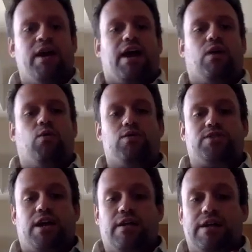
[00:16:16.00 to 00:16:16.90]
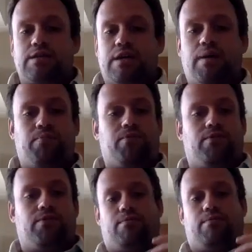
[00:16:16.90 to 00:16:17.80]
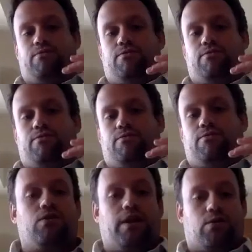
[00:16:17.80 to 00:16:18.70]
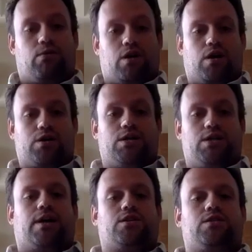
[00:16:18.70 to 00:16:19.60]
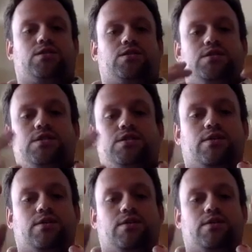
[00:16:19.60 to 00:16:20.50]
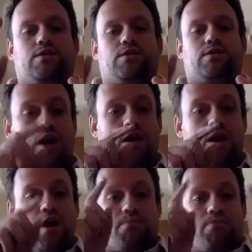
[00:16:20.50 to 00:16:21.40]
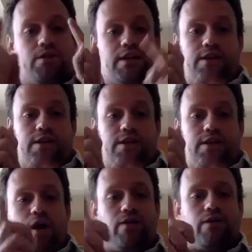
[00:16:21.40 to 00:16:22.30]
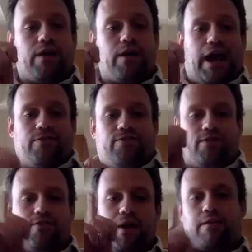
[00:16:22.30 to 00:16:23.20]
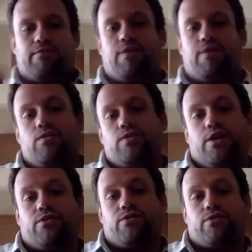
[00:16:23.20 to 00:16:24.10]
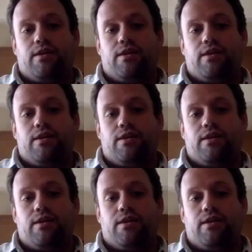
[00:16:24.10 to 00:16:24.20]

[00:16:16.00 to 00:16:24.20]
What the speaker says: and we'll say, let's come up with some fancy neural network architectures and see if we can start predicting what other assets might follow that trend.